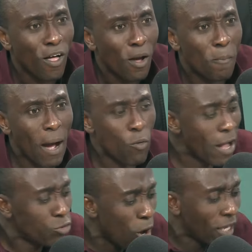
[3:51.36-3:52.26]
But we
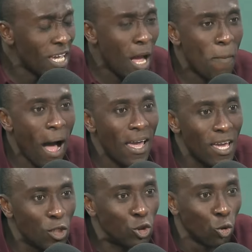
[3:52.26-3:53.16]
are talking about
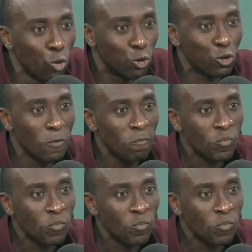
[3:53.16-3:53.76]
issues.